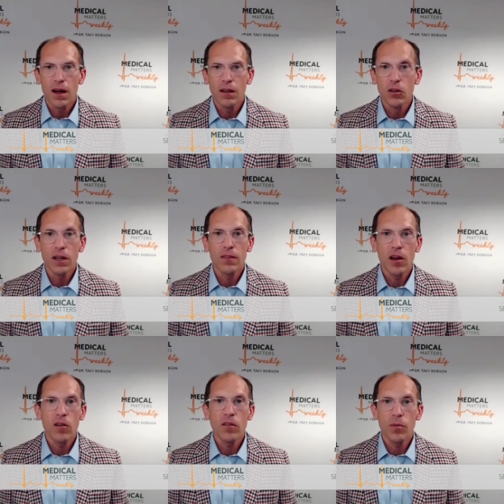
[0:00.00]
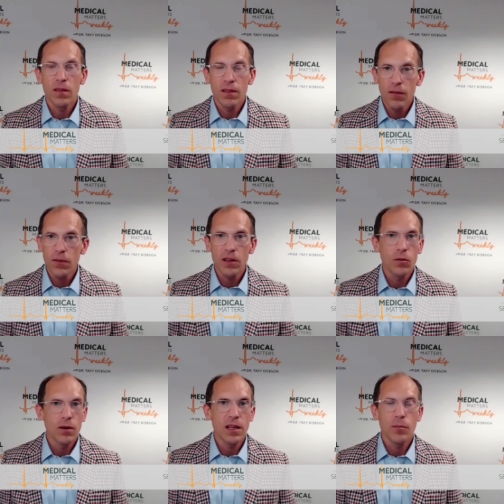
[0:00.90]
uh, look at their specific
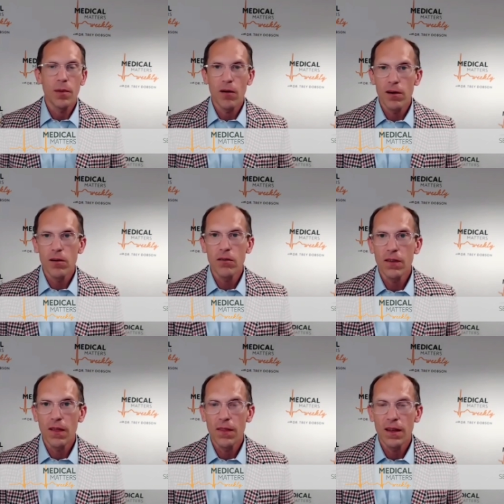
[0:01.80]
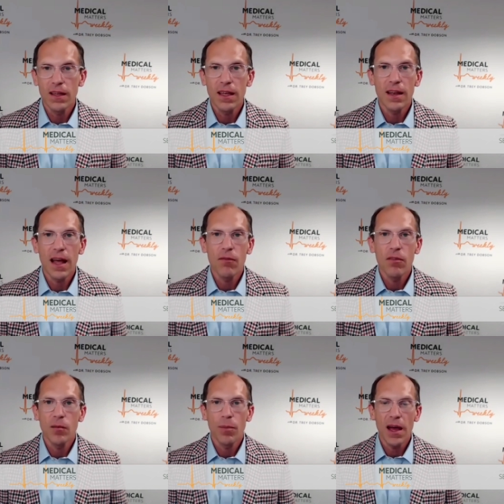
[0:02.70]
unique barriers, and then again,
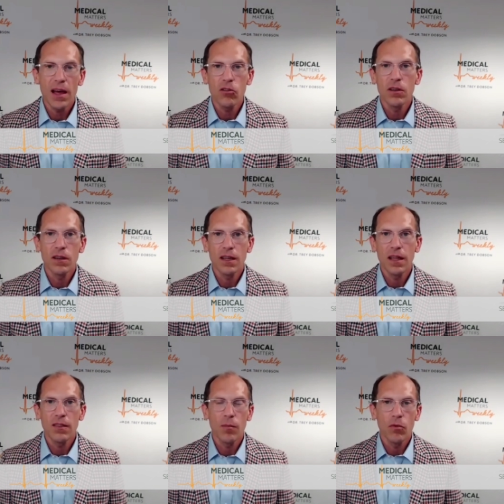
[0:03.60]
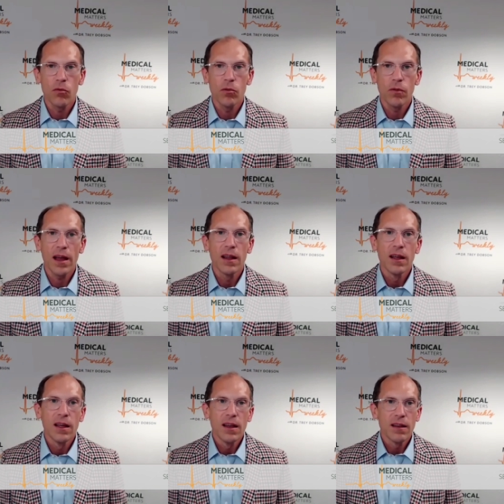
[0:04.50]
have the compassion to get them through
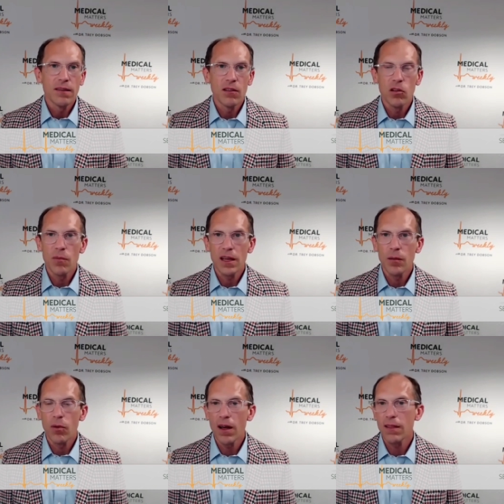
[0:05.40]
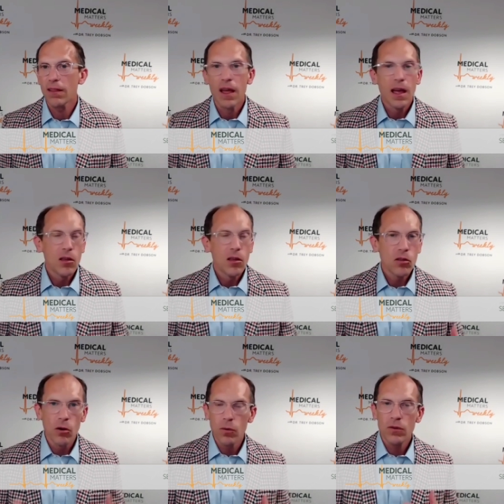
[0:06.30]
that decision making process.
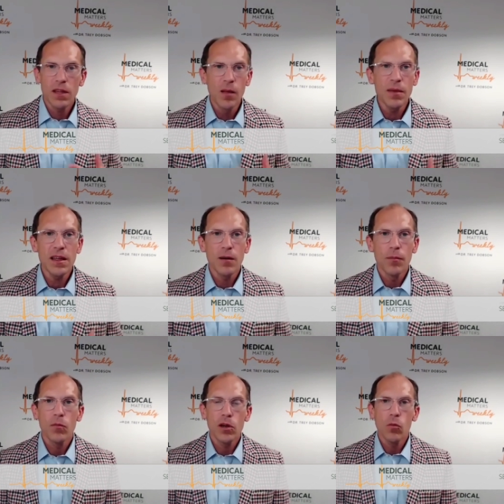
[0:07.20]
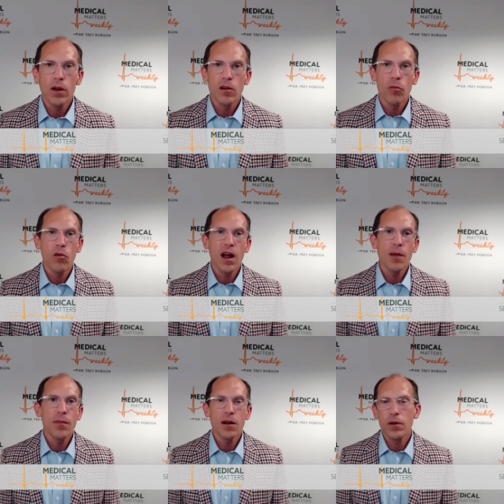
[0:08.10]
So tell me, um, you know, what your
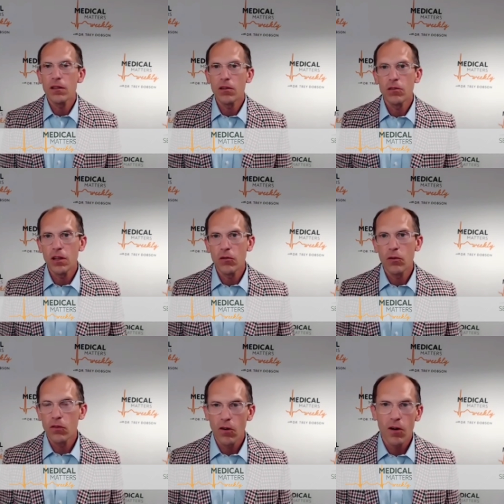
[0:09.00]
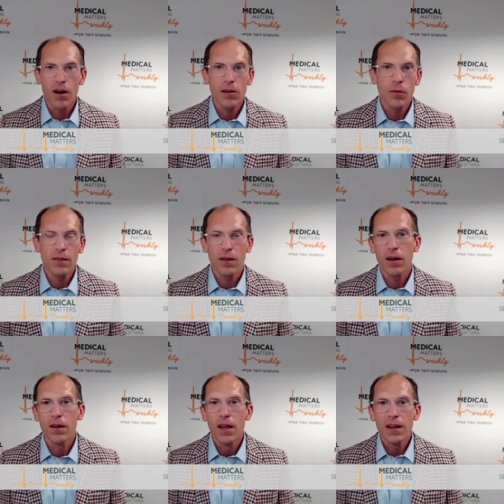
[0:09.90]
primary research interests are. I know that's
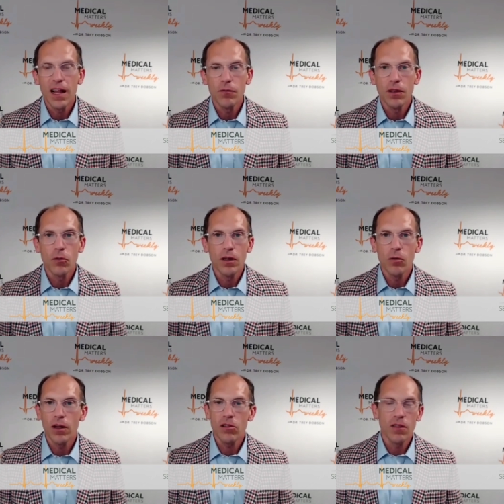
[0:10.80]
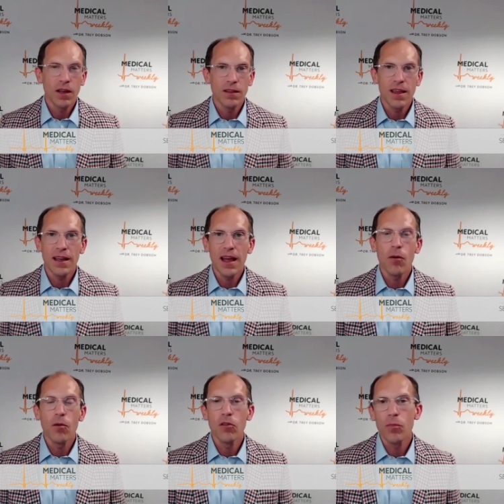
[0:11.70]
a kind of a loaded question that could take
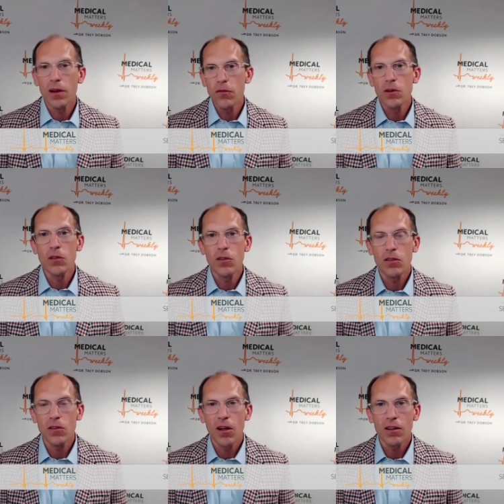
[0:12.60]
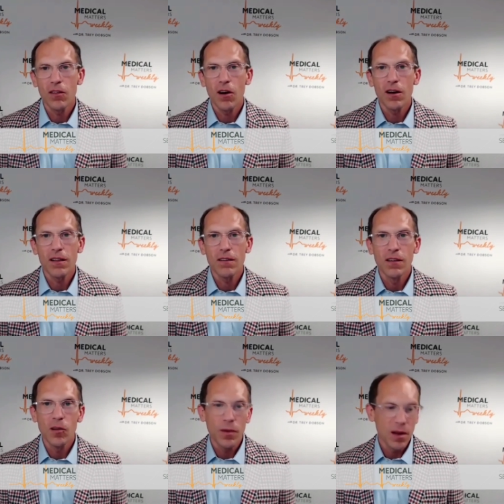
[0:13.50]
hours, but if you could just talk to the audience a
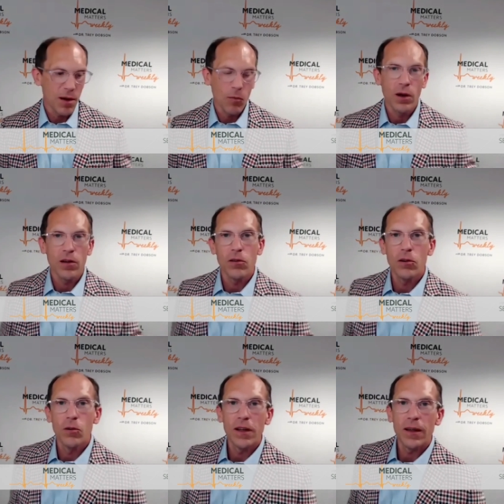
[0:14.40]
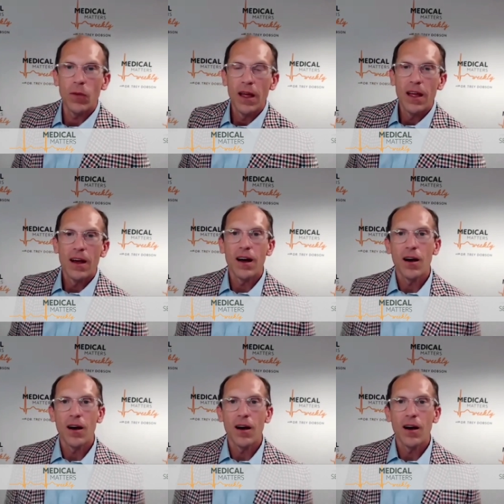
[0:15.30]
little bit about what you're doing and,